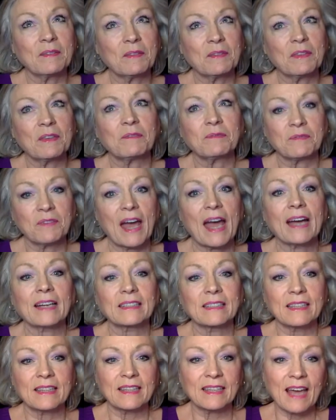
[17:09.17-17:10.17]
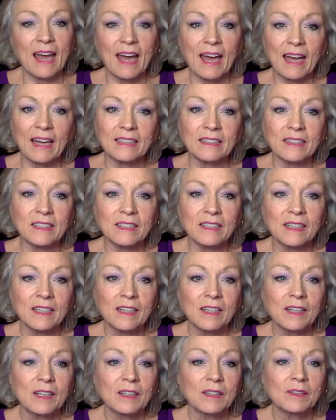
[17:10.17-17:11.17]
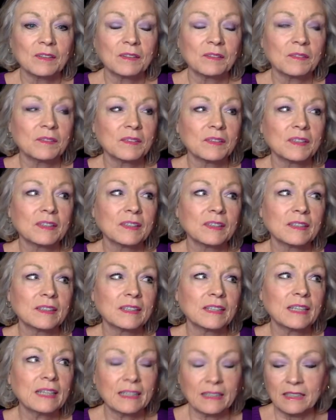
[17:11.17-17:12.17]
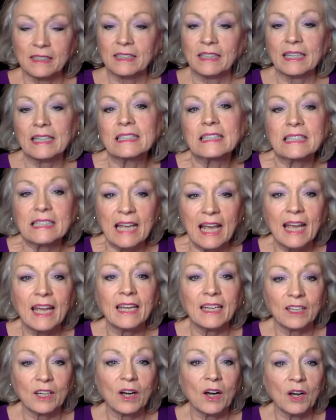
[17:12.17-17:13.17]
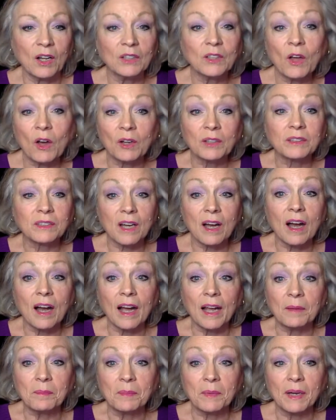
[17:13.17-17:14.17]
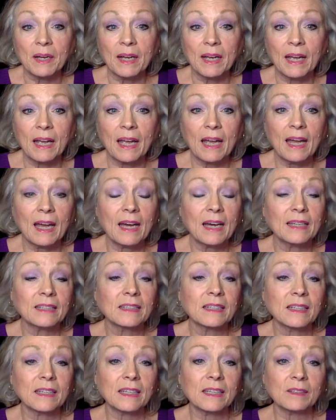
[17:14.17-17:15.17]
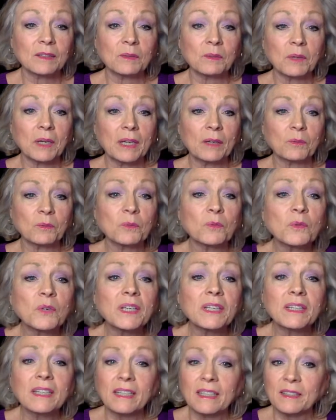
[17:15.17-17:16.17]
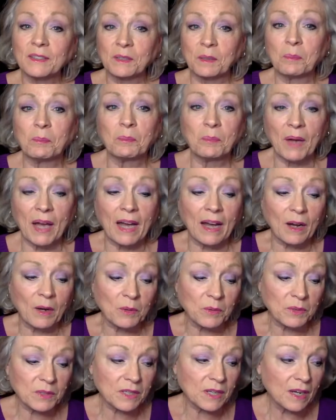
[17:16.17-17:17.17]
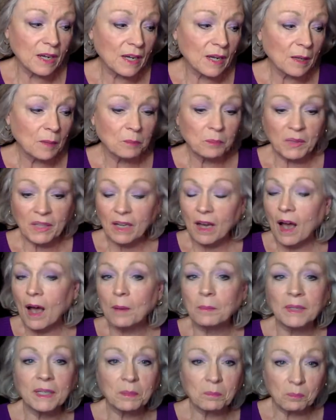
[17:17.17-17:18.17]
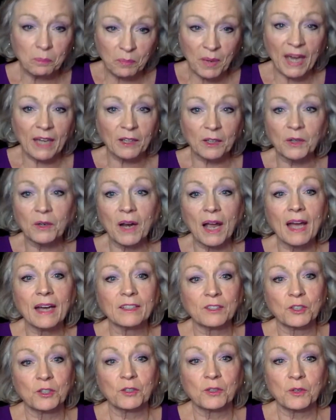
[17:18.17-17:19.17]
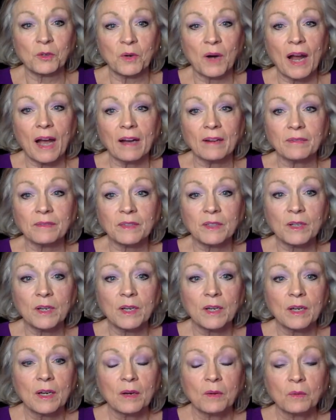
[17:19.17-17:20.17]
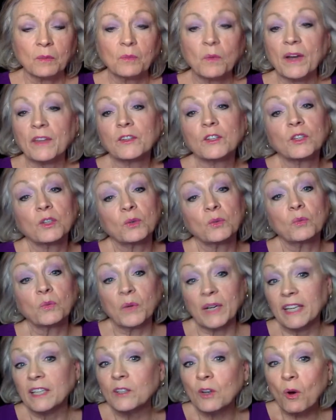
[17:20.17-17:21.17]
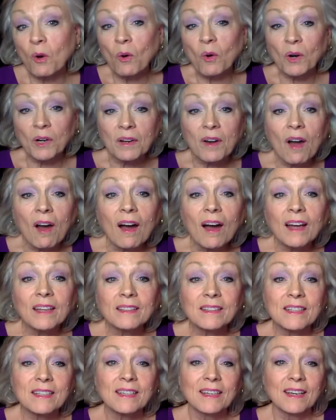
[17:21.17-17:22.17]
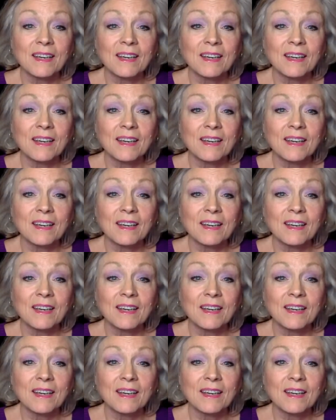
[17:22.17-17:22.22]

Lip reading: the fact that it can take a long time, and it really is about becoming better at your craft. Whether you win or not,